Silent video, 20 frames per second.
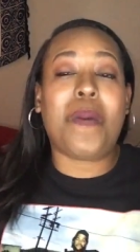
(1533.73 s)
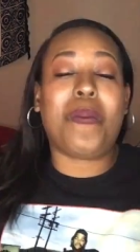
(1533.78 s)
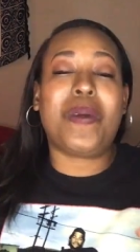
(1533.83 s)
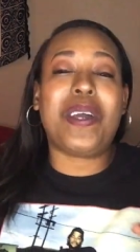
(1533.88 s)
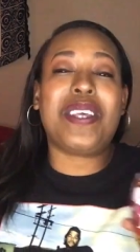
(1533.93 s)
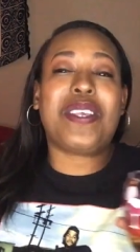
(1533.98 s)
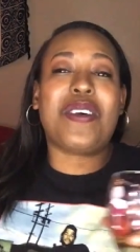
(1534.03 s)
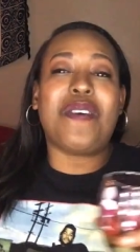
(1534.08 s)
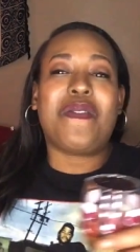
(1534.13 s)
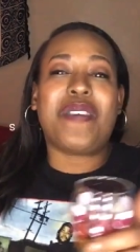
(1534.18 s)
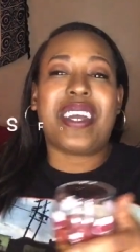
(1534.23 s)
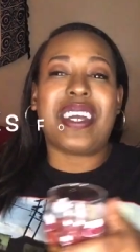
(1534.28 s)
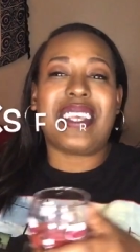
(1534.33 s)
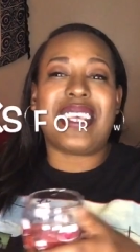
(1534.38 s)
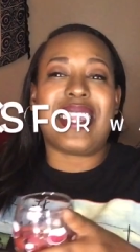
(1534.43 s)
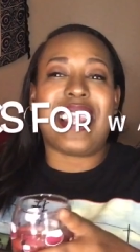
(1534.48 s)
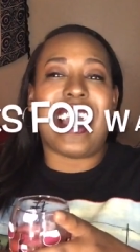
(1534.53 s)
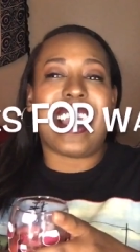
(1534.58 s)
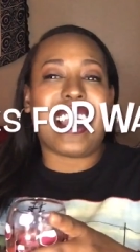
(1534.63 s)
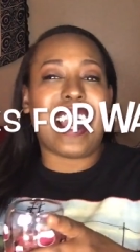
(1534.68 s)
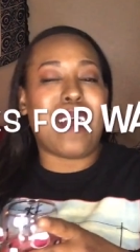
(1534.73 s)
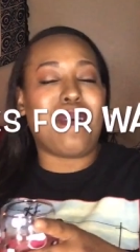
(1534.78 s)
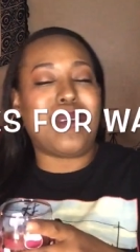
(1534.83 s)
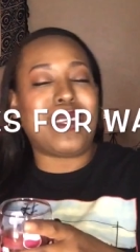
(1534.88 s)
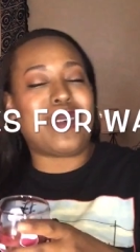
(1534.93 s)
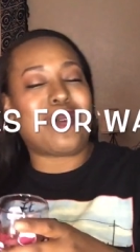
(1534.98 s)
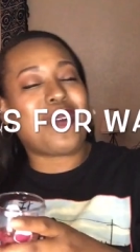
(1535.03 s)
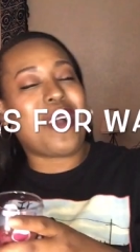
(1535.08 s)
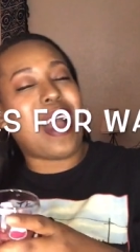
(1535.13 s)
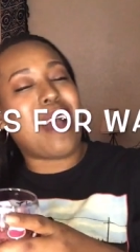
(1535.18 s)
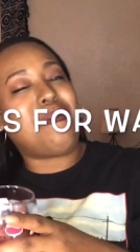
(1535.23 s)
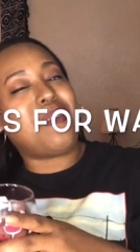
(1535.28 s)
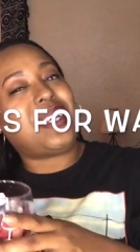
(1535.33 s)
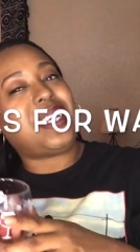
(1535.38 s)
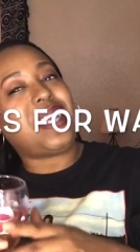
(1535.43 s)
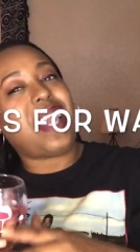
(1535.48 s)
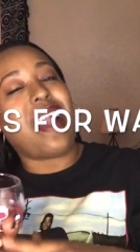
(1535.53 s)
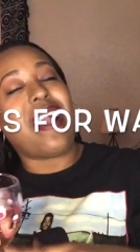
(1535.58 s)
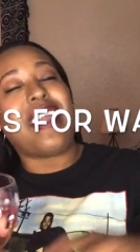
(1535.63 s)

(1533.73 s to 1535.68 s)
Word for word: Please don't forget to like, comment, subscribe, and share.